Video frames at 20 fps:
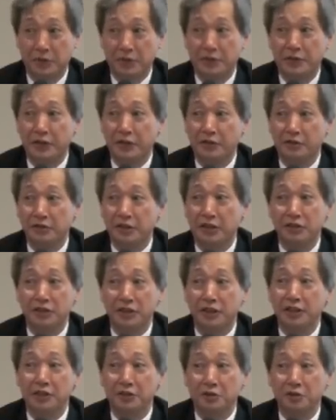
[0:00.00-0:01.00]
but they are
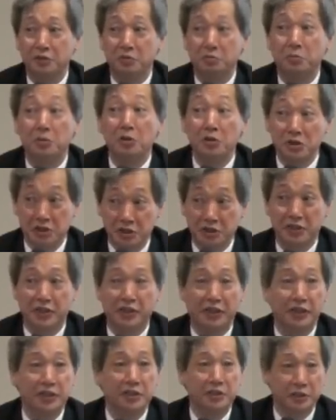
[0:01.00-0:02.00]
not eager to push
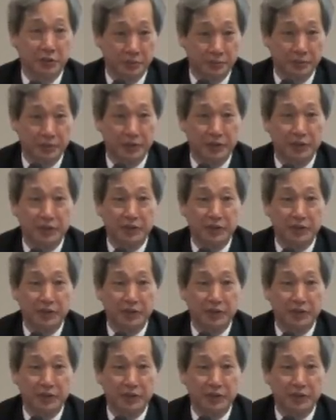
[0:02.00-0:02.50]
the issue.